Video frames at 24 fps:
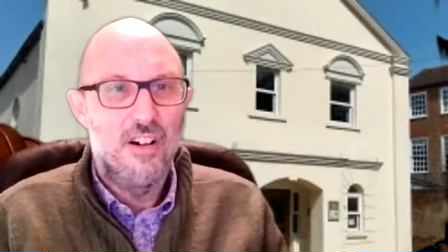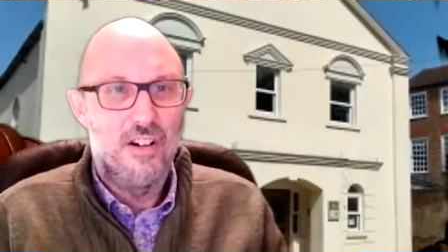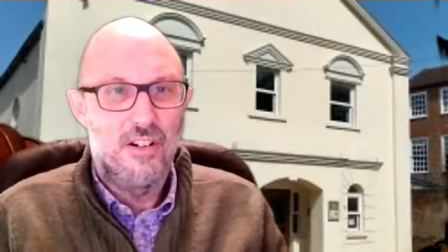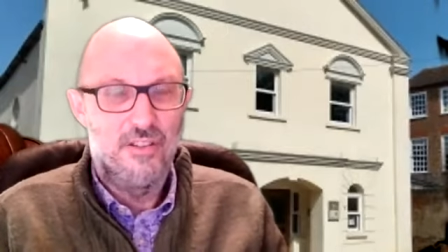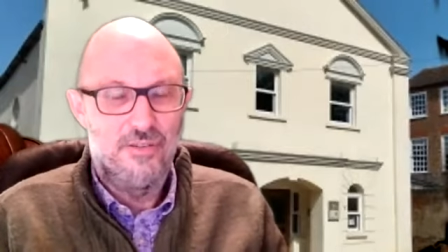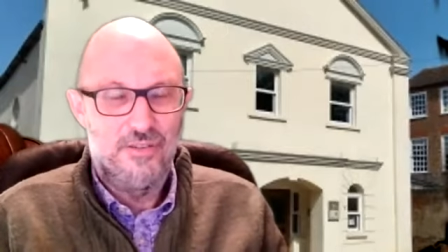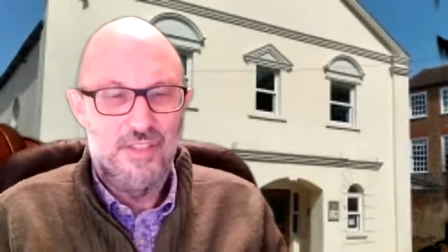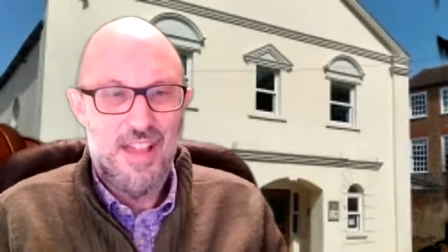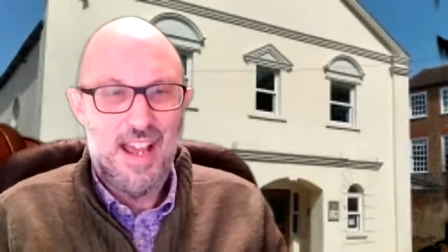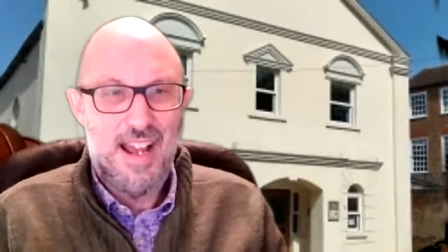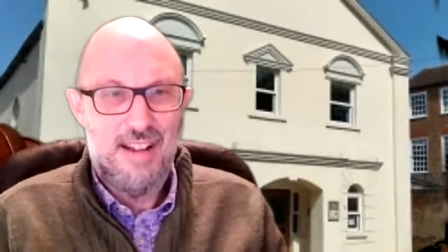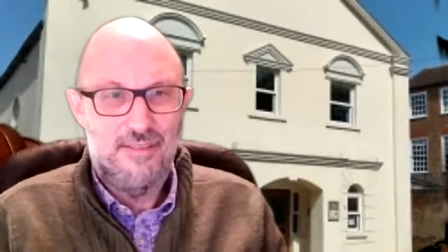
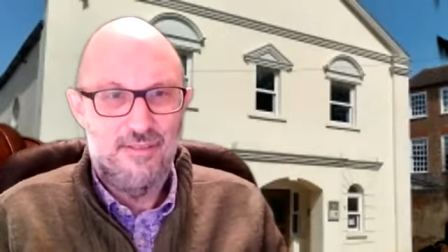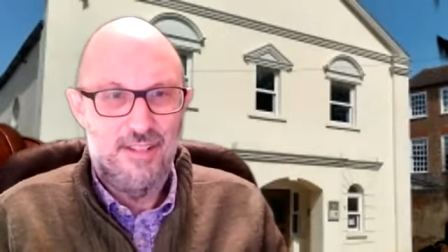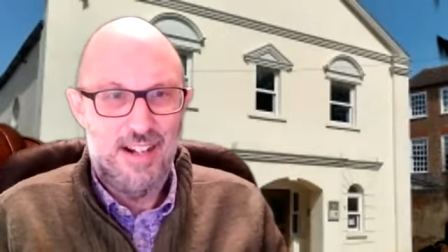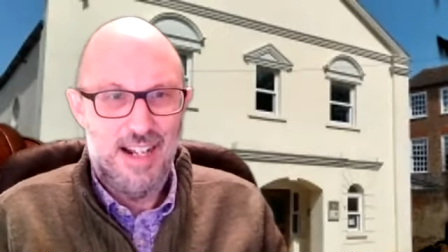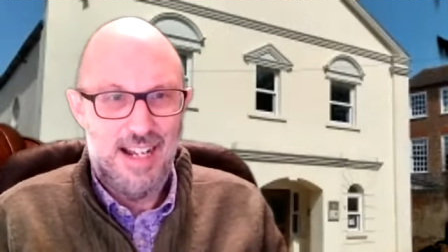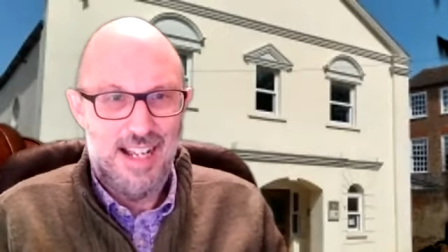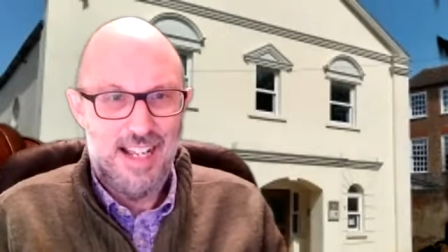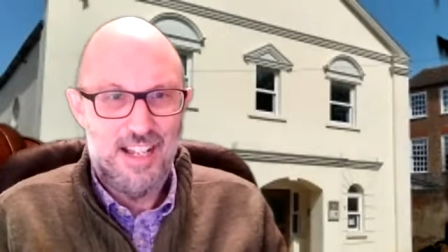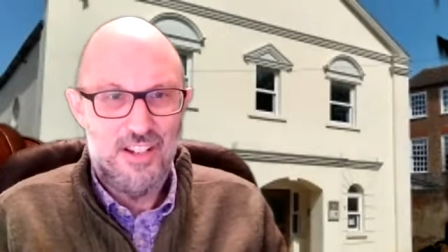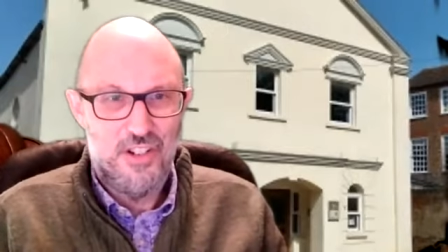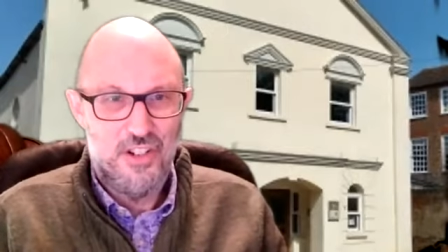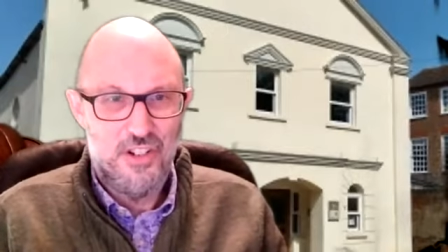of that
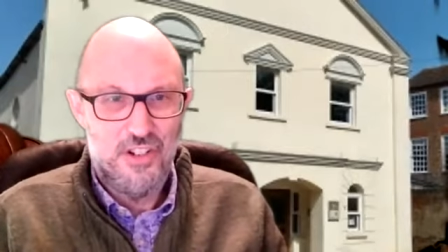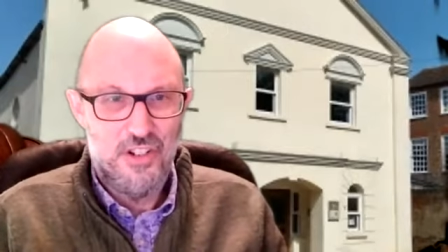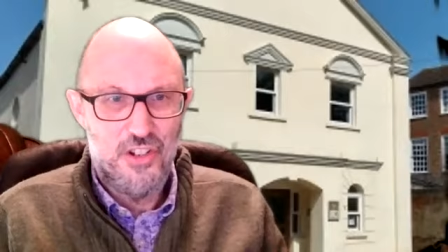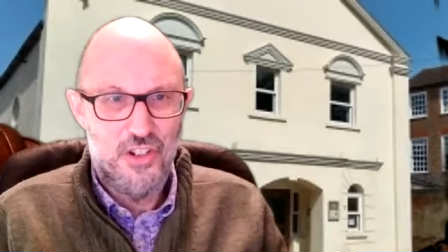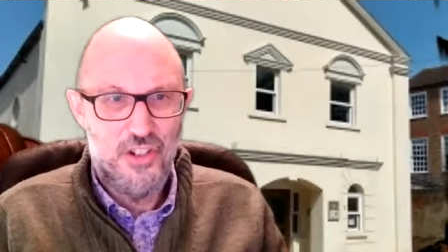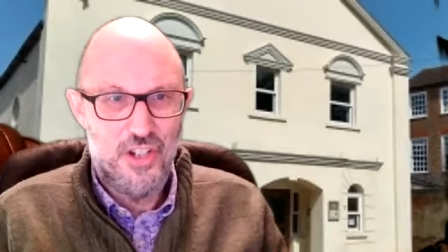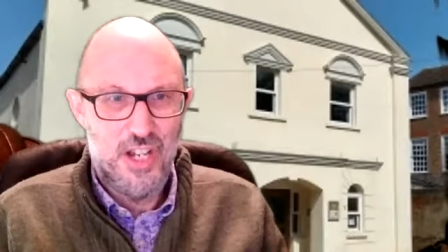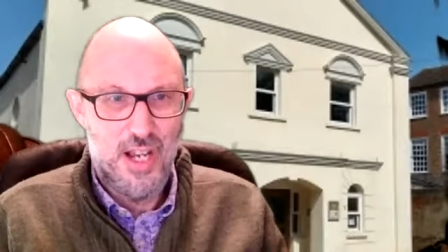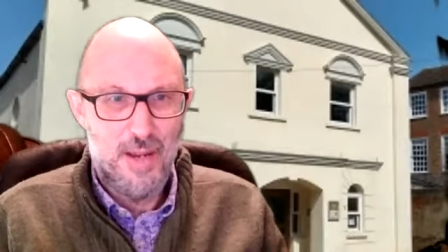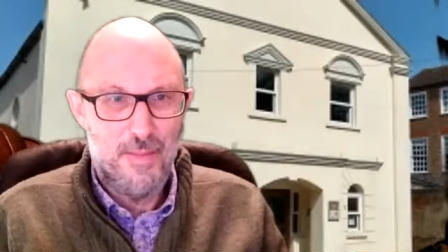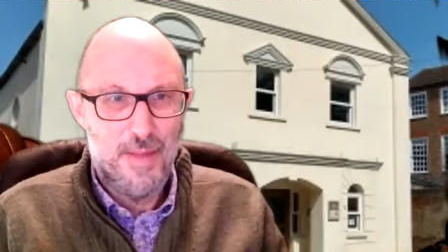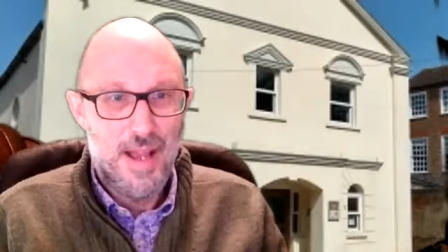
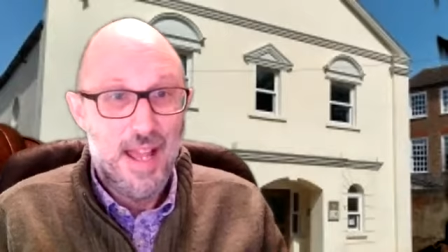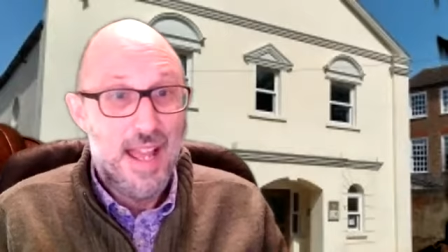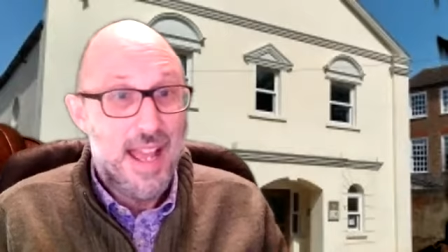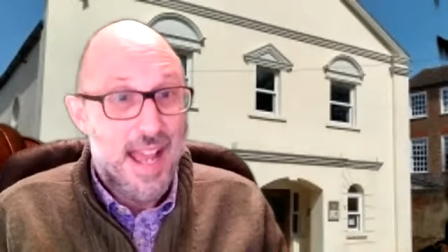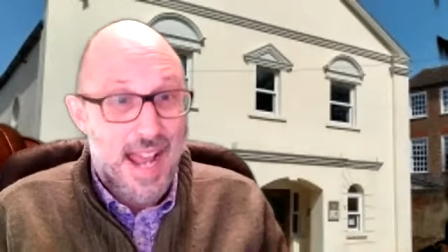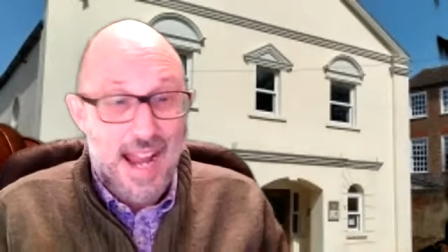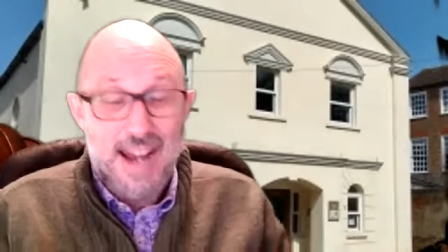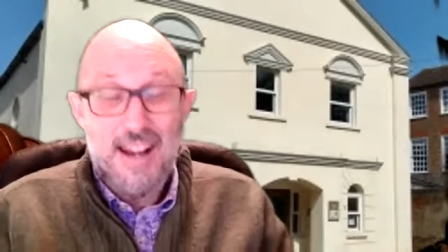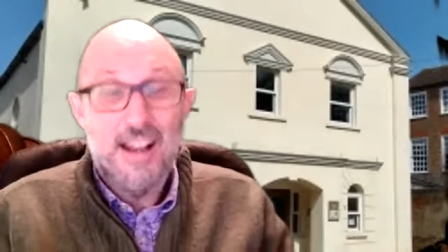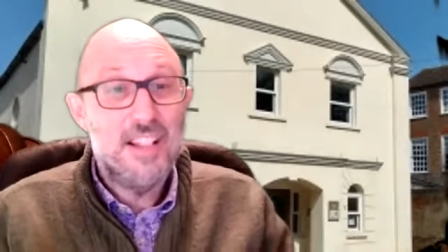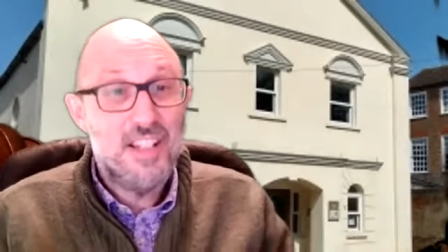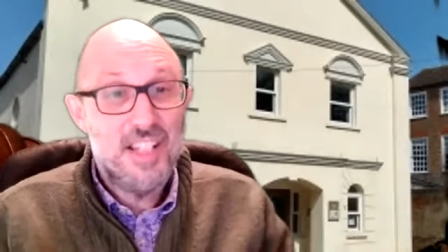relationship.
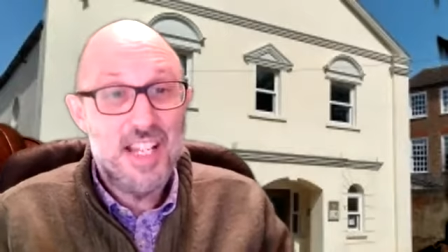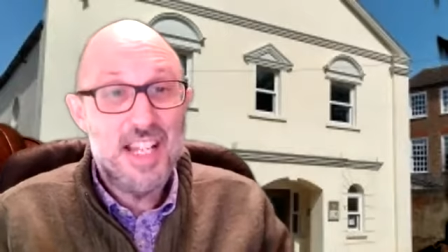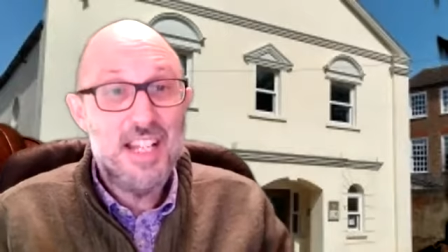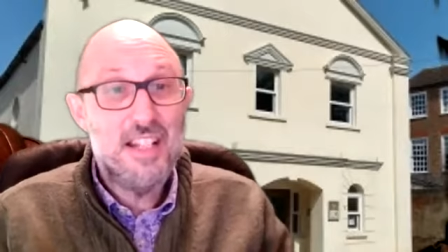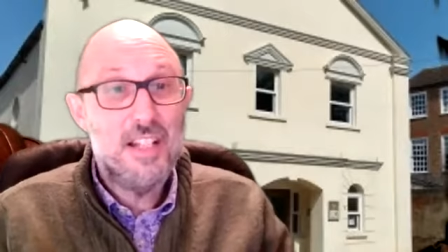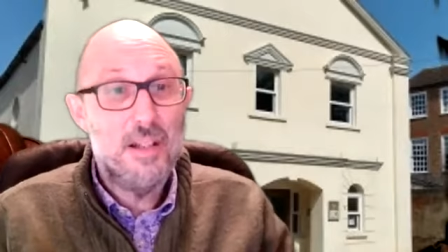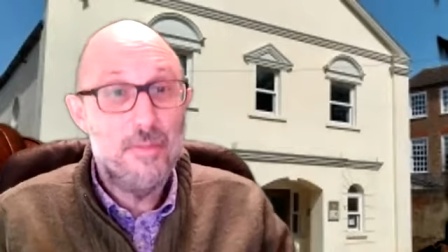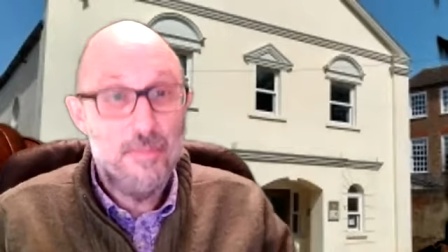And I seek